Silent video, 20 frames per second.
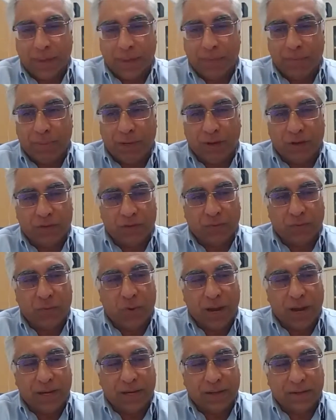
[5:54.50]
Because
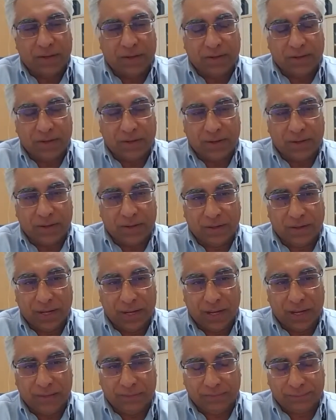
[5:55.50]
while it's
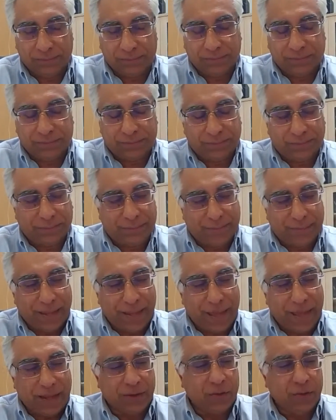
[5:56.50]
certainly
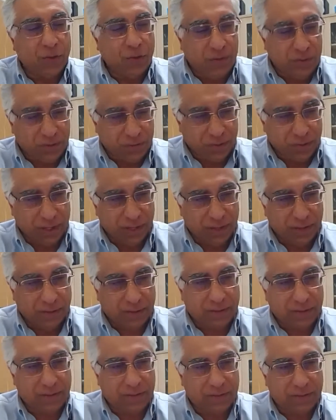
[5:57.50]
a good thing
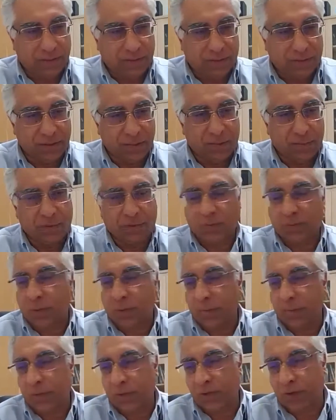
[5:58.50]
that since the
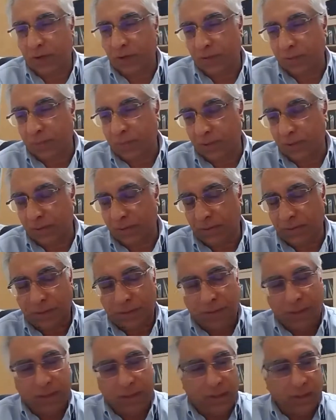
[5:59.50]
Puttaswamy judgment
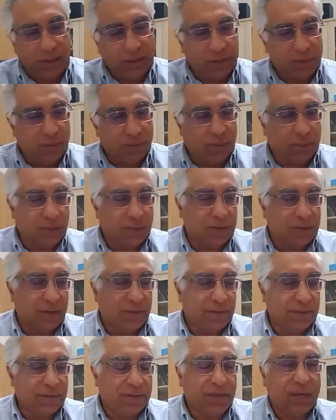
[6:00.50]
in
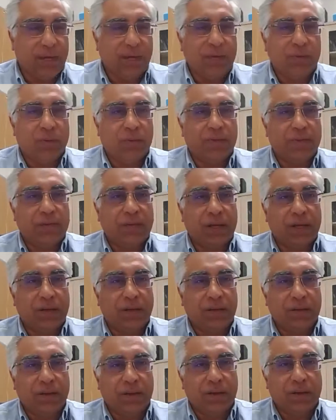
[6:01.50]
2017, we've seen